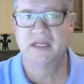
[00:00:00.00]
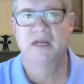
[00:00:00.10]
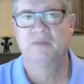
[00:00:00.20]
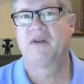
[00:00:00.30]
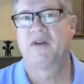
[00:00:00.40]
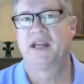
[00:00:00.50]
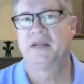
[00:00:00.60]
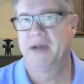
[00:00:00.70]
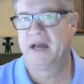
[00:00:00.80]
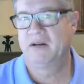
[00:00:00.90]
providing
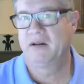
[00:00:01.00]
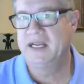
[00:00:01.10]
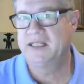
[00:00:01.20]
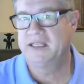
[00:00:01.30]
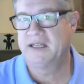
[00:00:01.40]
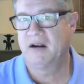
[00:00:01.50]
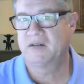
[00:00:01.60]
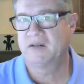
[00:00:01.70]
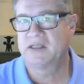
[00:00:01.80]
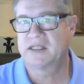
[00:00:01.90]
better adhesion
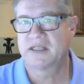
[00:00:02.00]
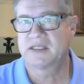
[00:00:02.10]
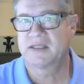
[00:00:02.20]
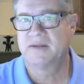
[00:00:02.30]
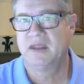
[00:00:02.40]
characteristics.